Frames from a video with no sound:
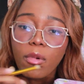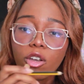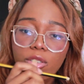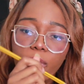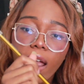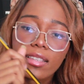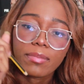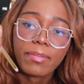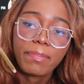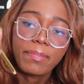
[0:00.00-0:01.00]
most
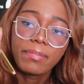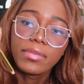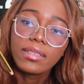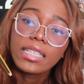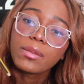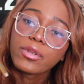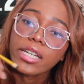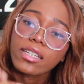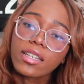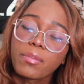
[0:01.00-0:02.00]
possibly
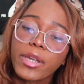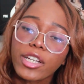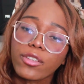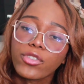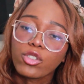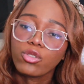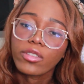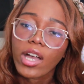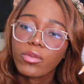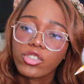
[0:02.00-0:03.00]
break compared if you do
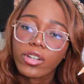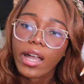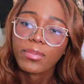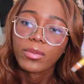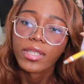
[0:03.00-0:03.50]
that with your Apple